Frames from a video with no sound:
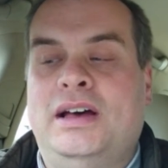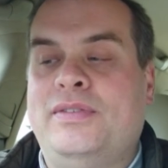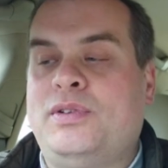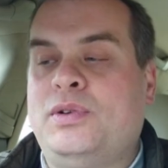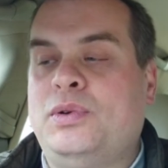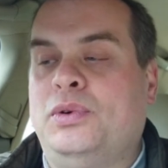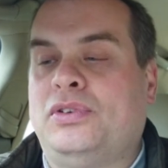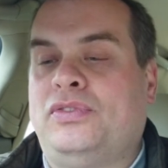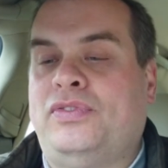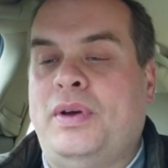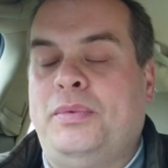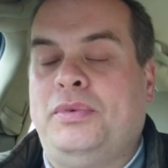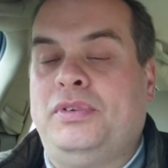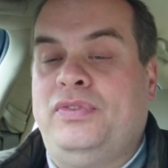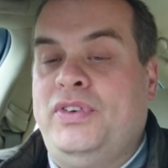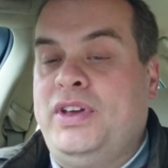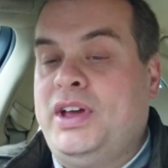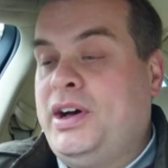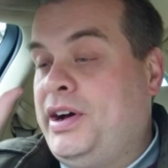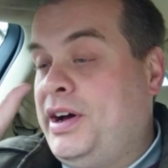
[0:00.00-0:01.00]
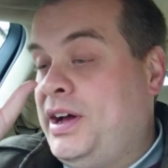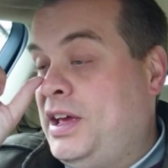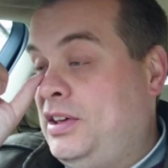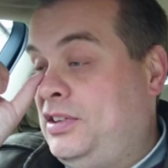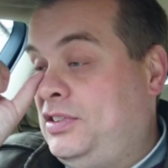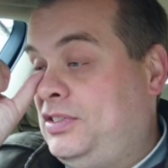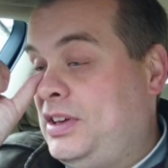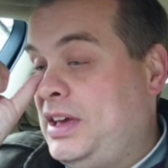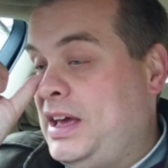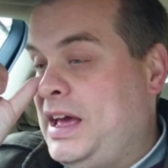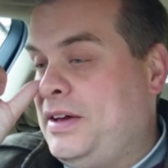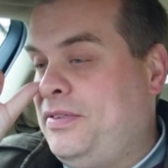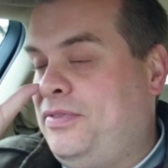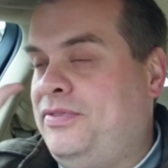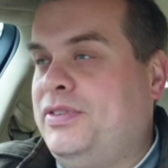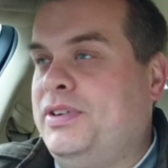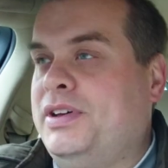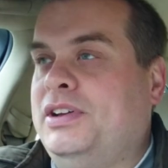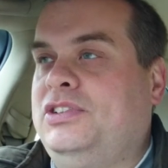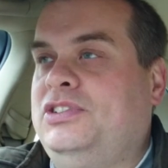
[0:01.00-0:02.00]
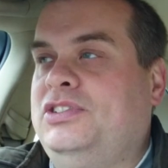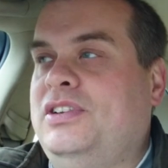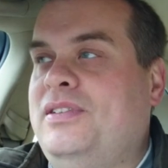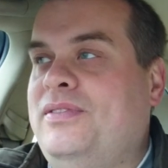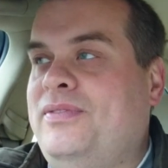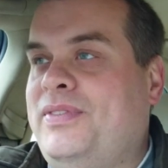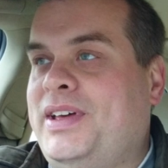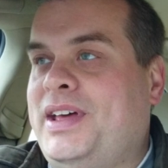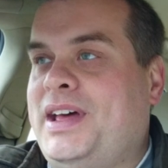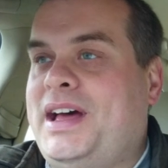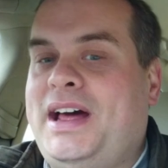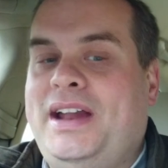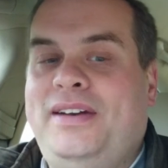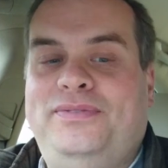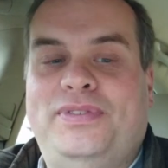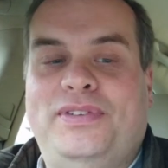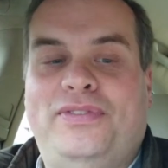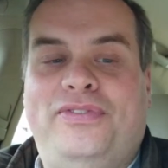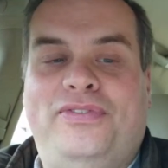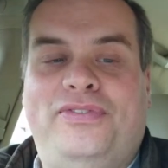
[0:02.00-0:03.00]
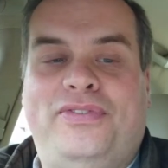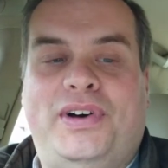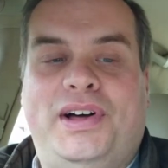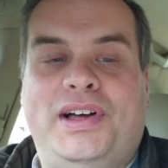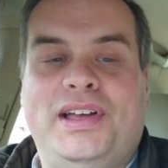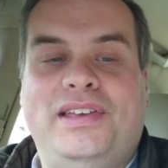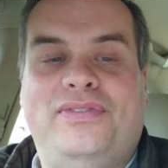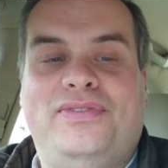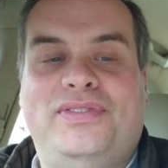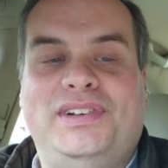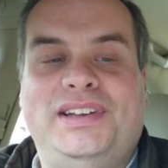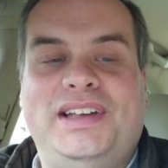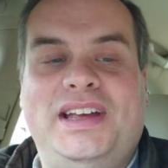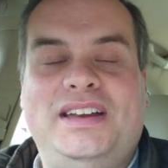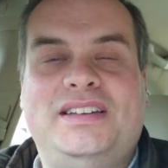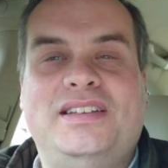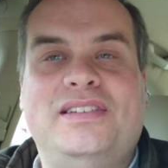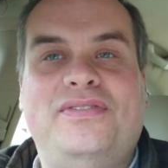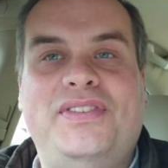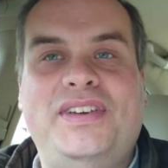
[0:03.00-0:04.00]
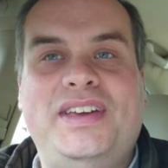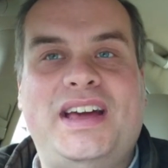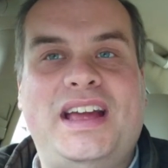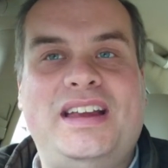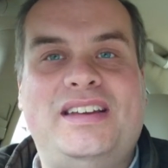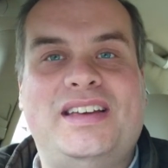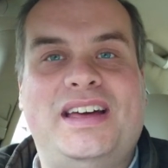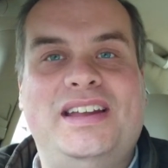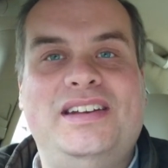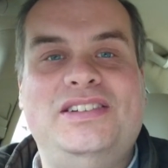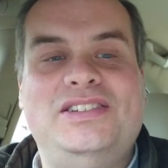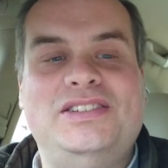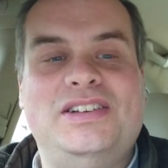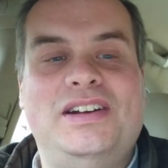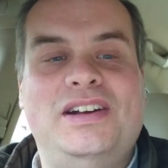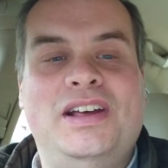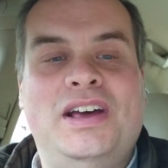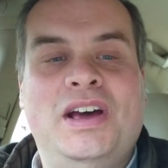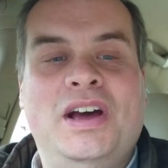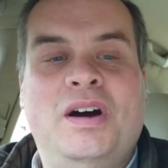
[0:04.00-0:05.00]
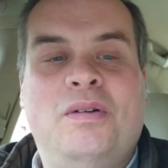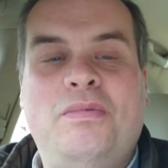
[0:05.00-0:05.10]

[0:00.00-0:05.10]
Of course, there was the ISF version that had the 5 litre V8 engine